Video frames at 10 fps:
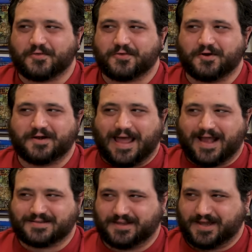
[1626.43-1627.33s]
third
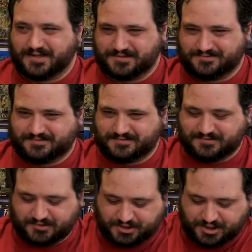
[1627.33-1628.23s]
act like
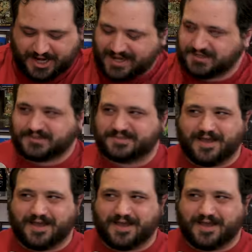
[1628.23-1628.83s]
changes